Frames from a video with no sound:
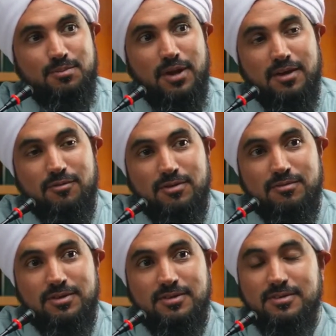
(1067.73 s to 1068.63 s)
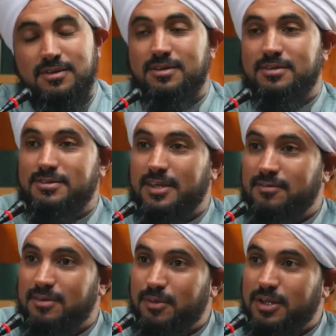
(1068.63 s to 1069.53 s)
applying for a visa and
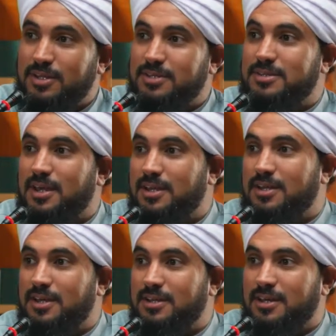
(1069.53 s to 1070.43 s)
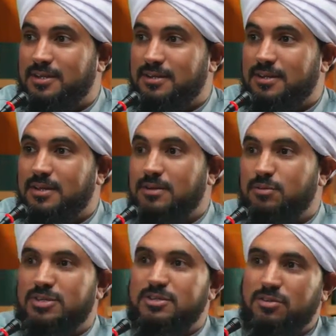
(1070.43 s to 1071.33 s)
saving money and
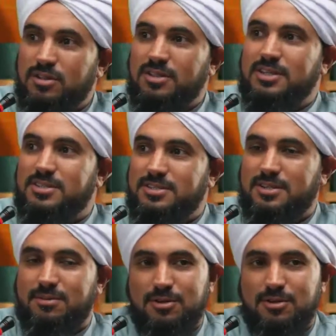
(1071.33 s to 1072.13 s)
which is all necessary.